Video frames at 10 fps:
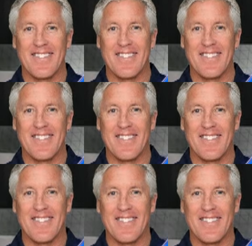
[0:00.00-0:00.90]

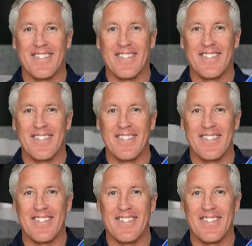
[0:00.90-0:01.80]

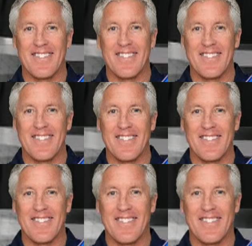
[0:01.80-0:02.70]

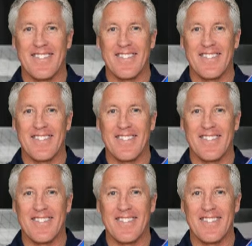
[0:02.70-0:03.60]

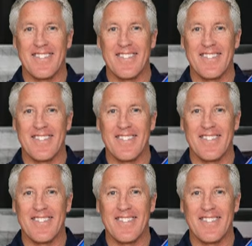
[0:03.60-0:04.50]

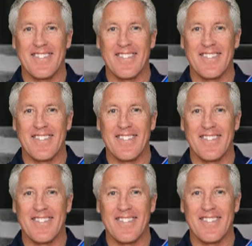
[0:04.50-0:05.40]

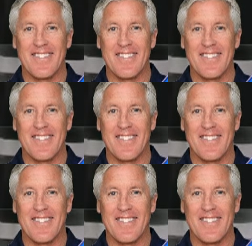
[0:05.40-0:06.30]

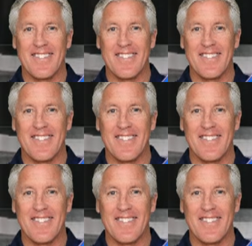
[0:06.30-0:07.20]

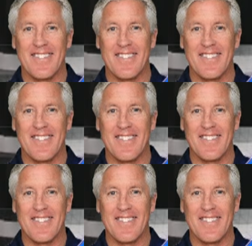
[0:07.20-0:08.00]
[no speech]